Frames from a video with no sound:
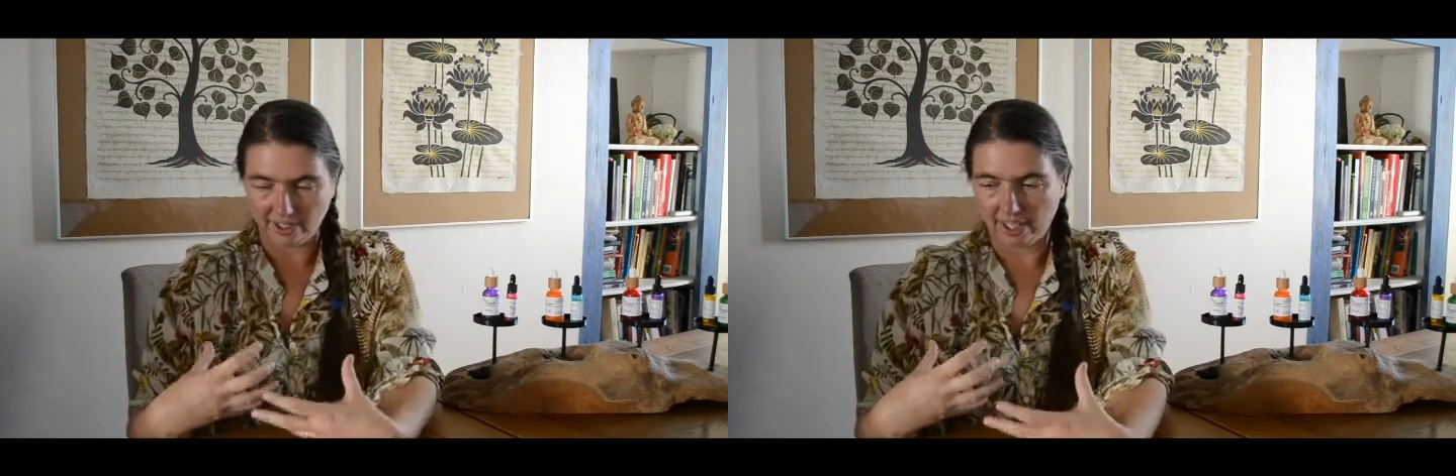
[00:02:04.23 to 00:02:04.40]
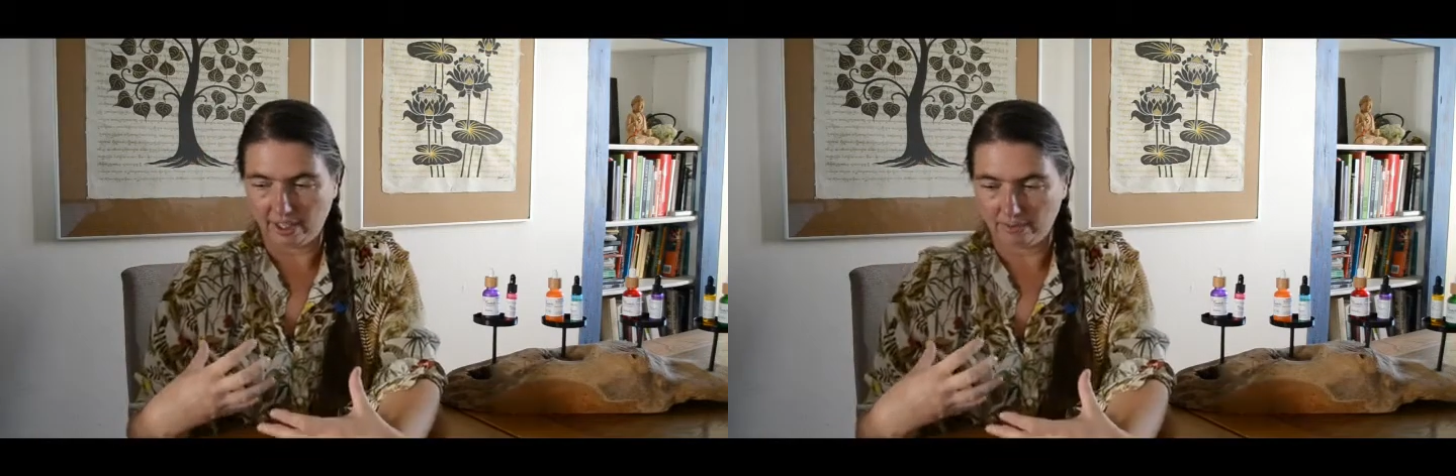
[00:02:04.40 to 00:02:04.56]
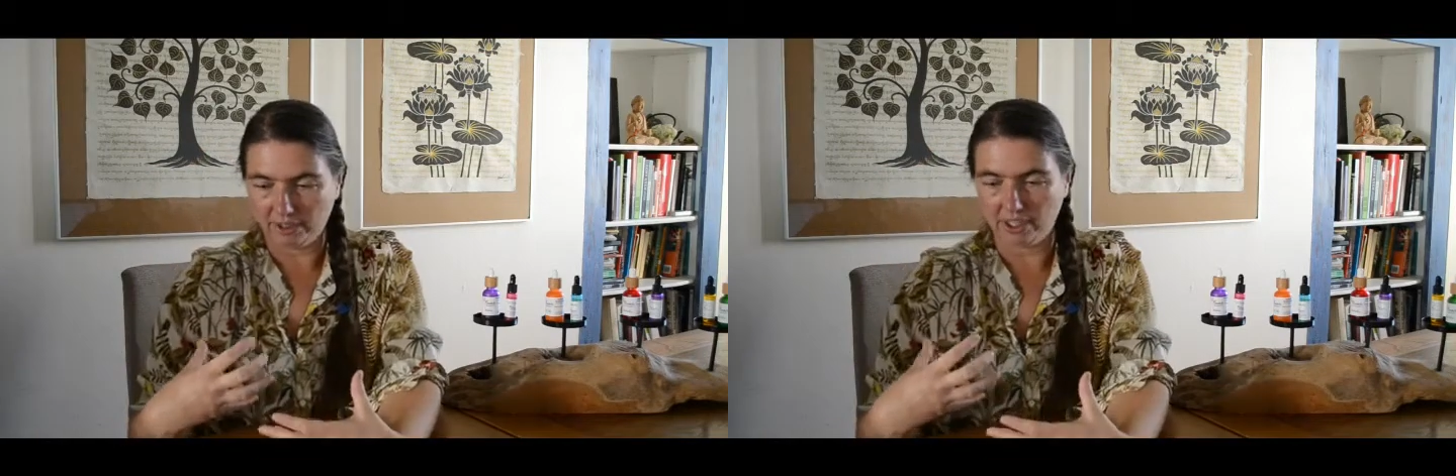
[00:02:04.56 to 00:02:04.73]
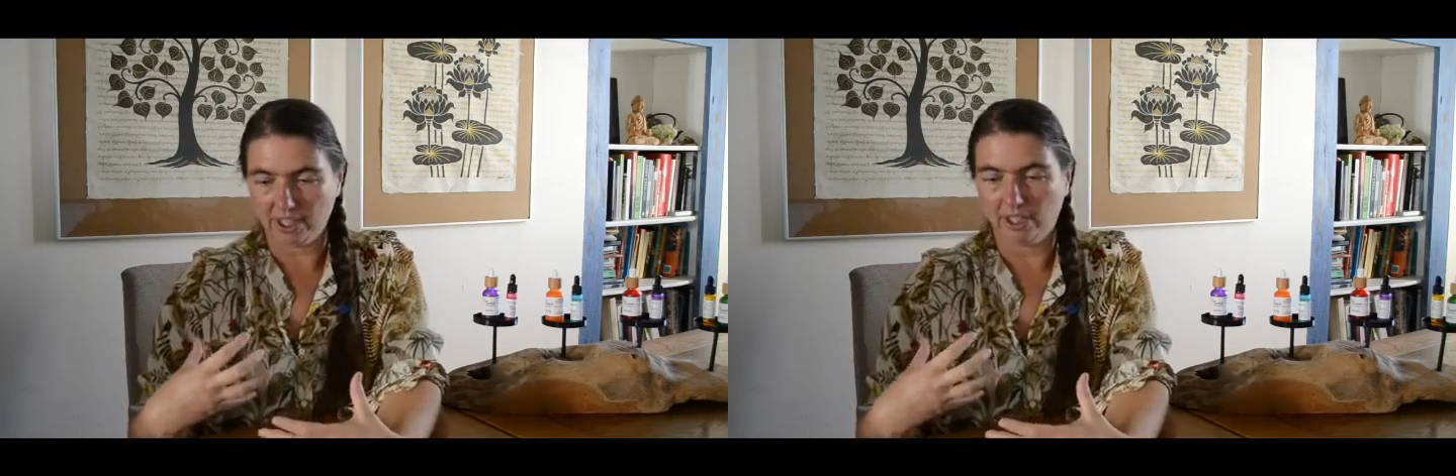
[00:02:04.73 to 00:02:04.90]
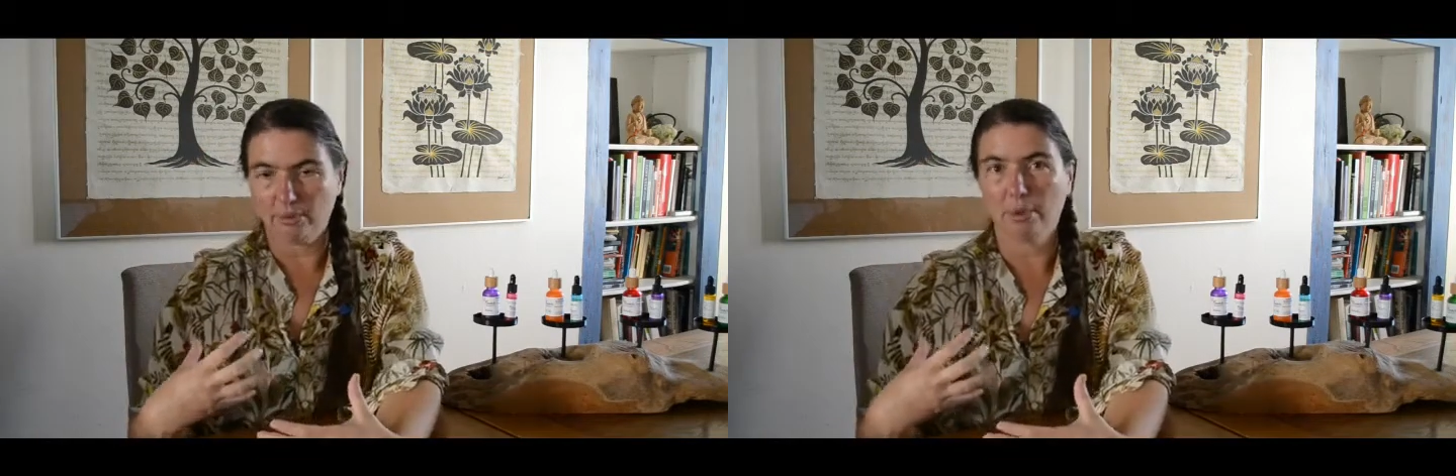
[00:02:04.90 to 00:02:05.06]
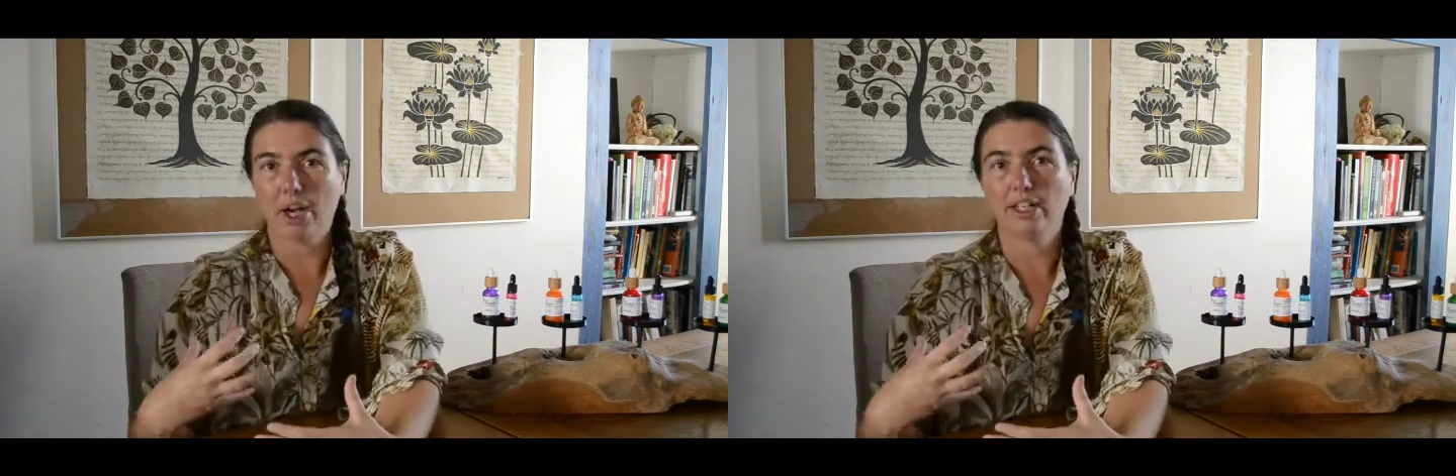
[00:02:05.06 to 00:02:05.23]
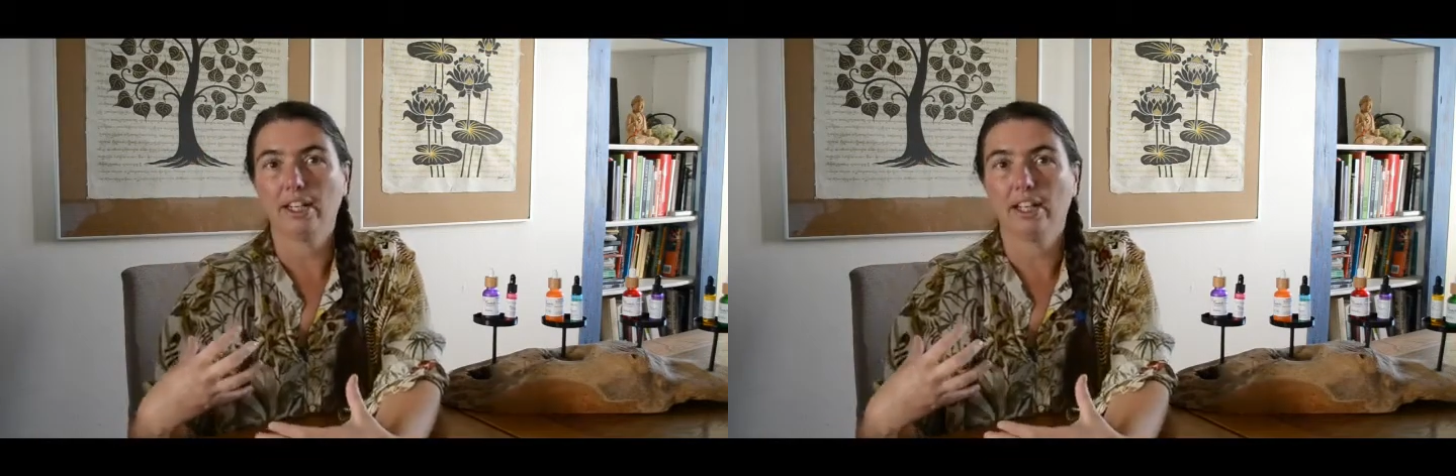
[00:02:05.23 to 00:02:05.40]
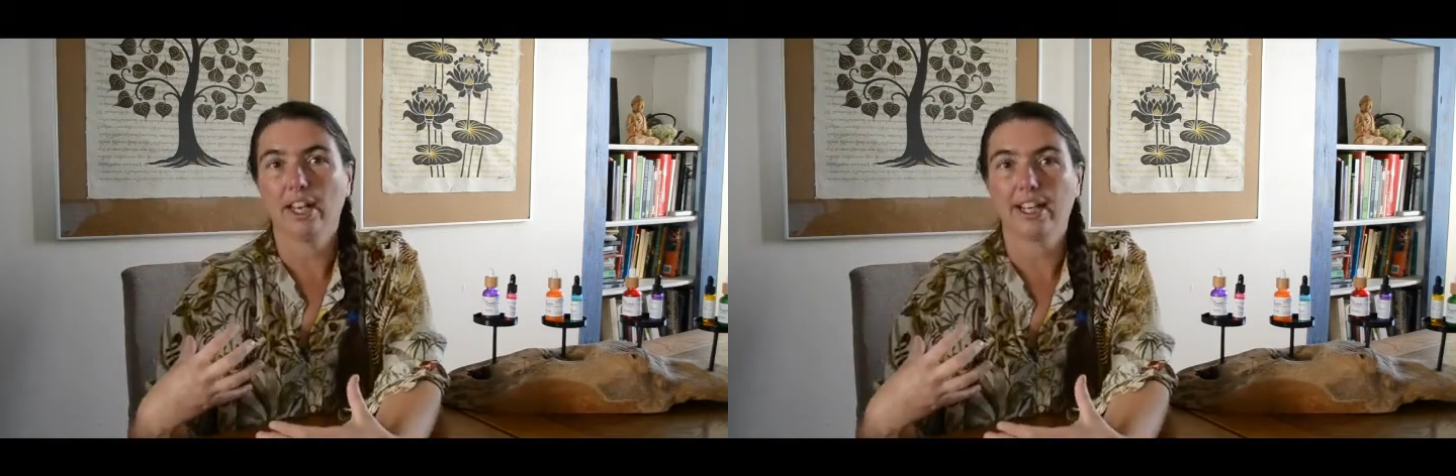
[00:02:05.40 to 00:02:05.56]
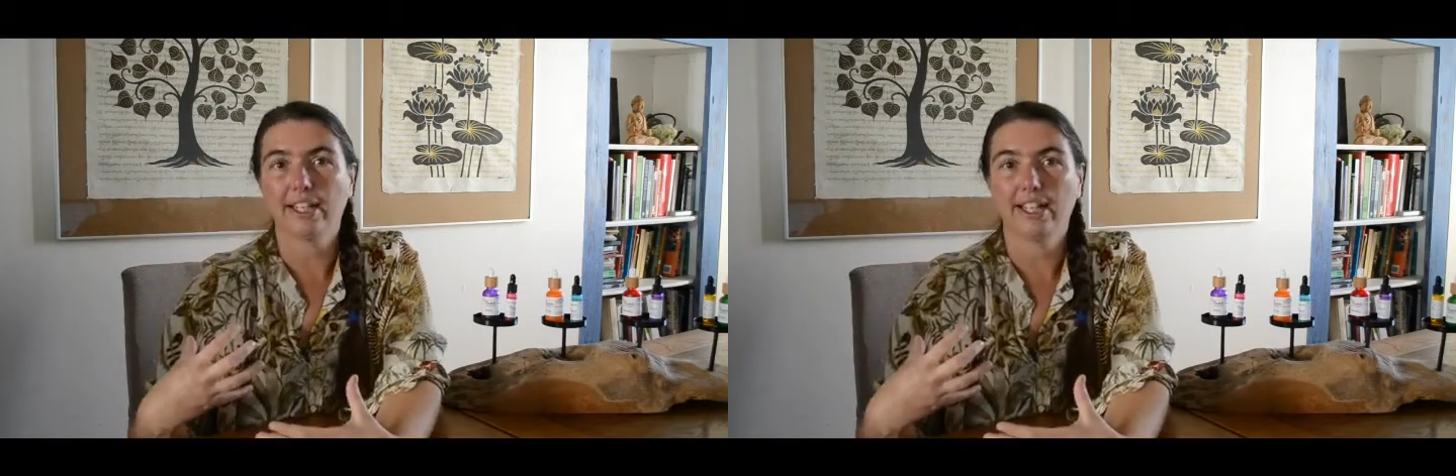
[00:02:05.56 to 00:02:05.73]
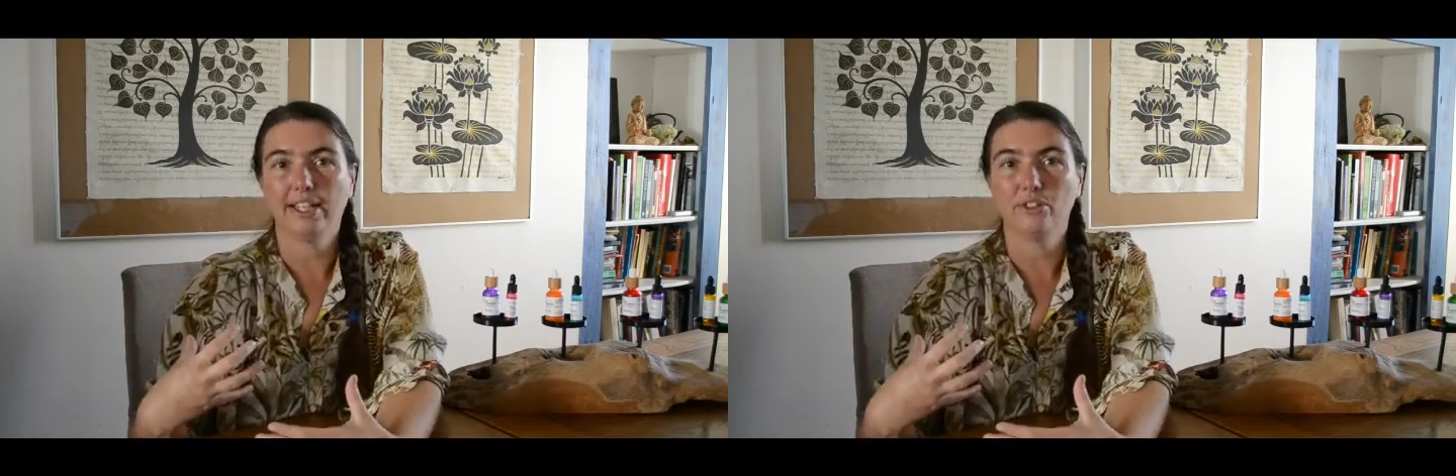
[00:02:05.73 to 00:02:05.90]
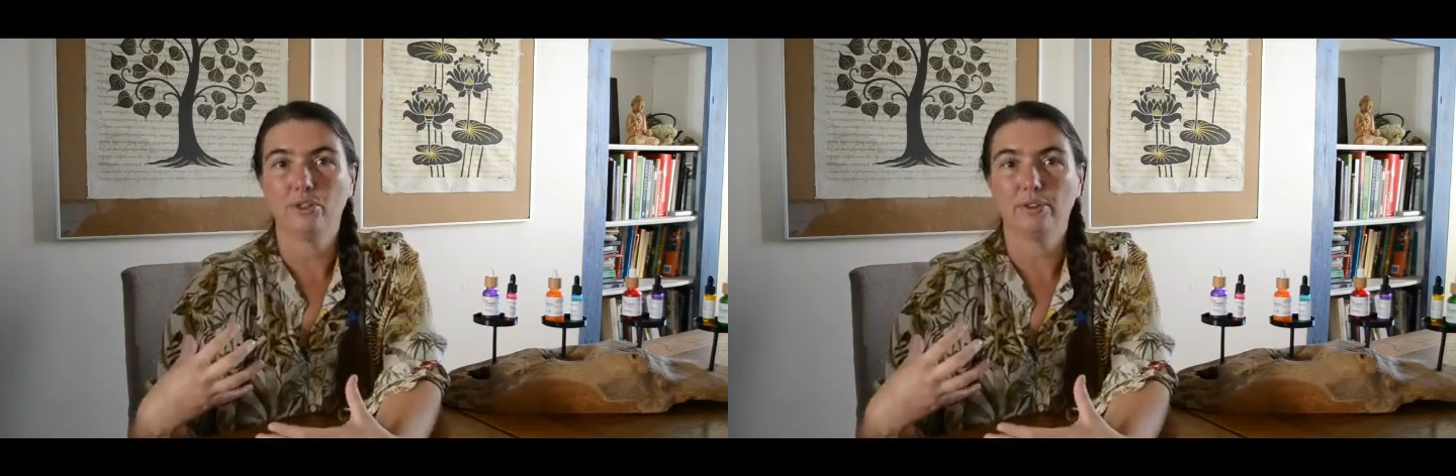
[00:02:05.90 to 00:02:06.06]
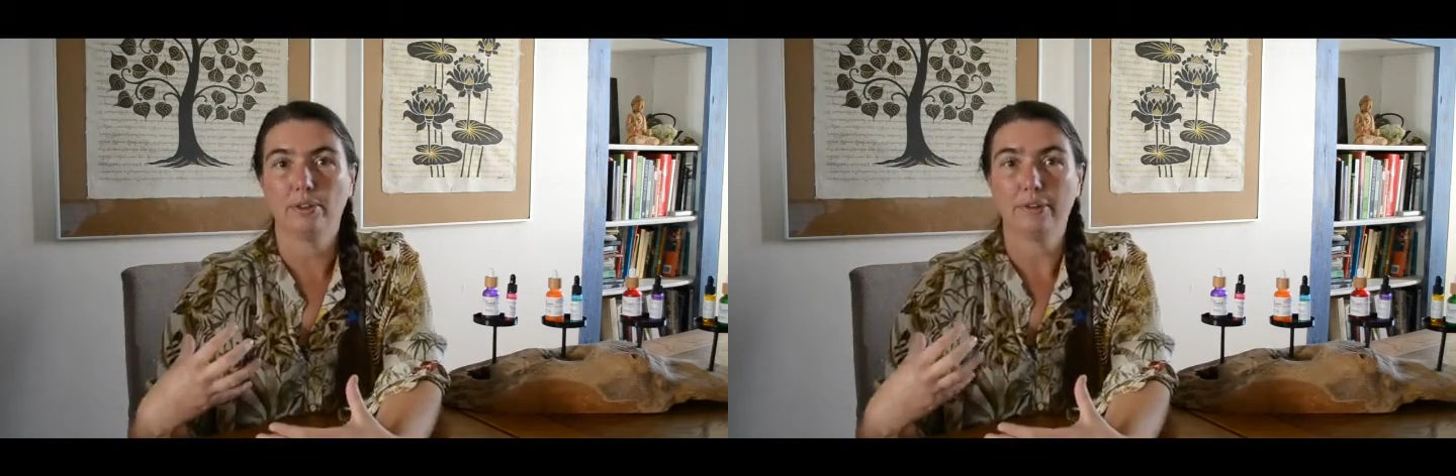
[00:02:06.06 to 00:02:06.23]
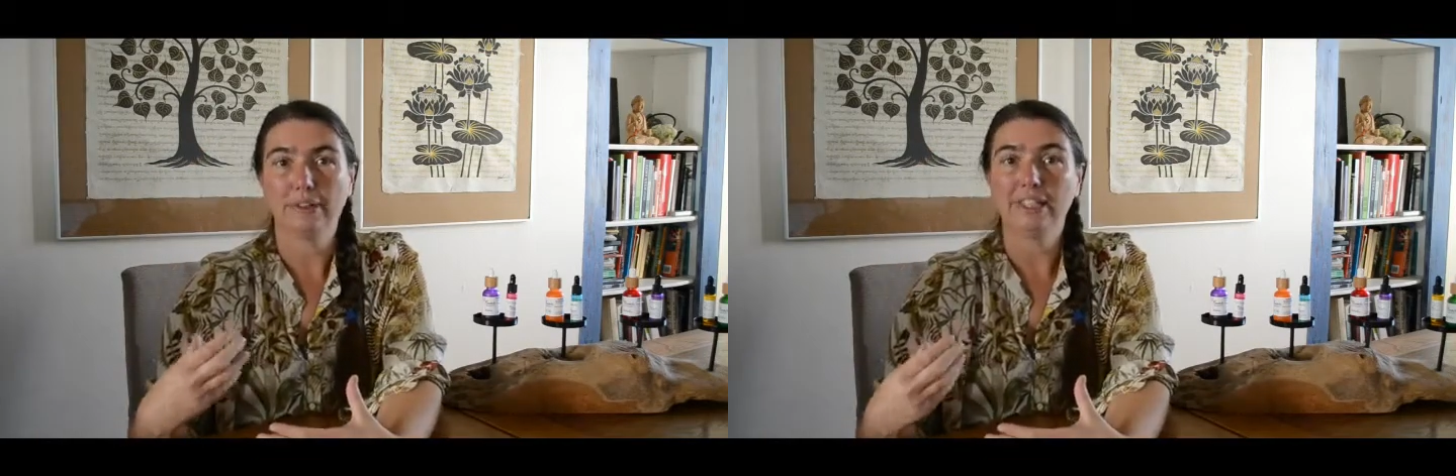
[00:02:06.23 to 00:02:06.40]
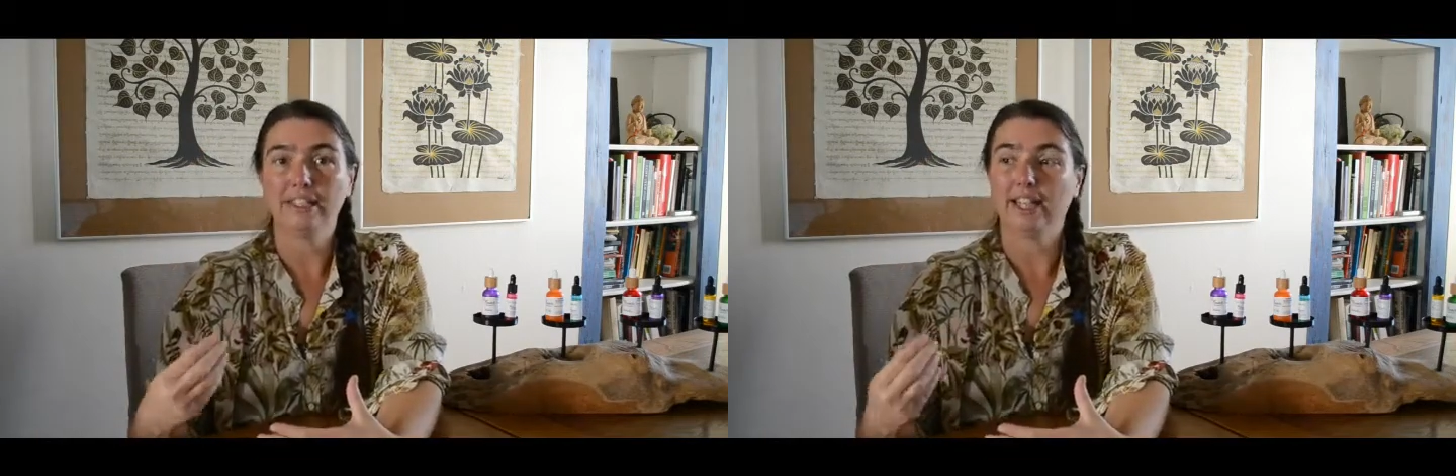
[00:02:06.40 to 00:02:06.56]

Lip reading: elements in our body are like an instrument,